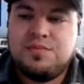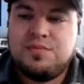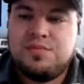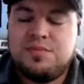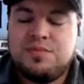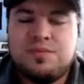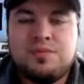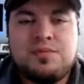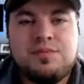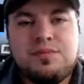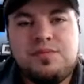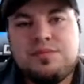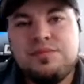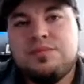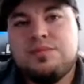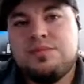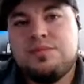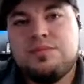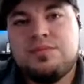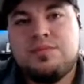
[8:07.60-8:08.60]

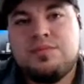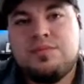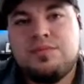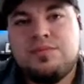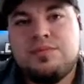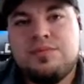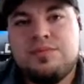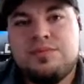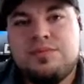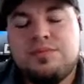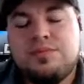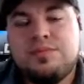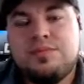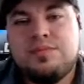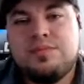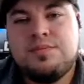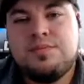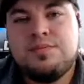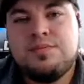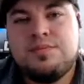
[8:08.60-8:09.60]

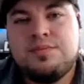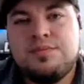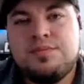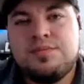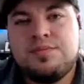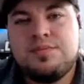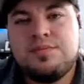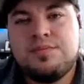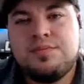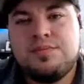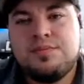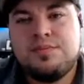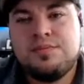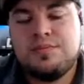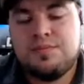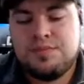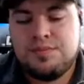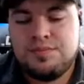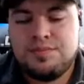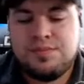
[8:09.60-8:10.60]

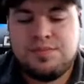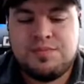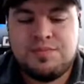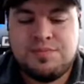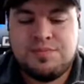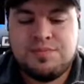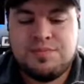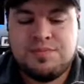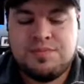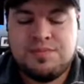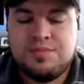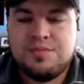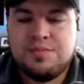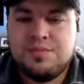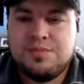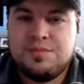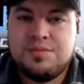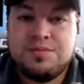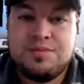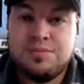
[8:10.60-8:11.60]

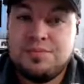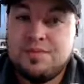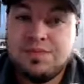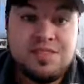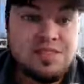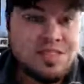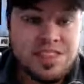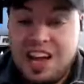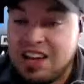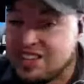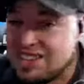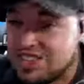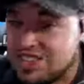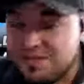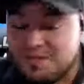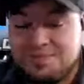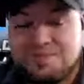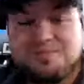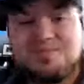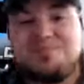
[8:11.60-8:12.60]

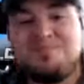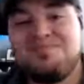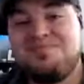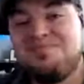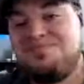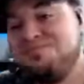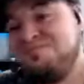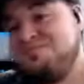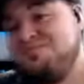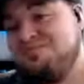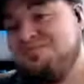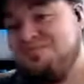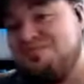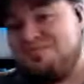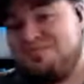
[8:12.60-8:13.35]
(not speaking)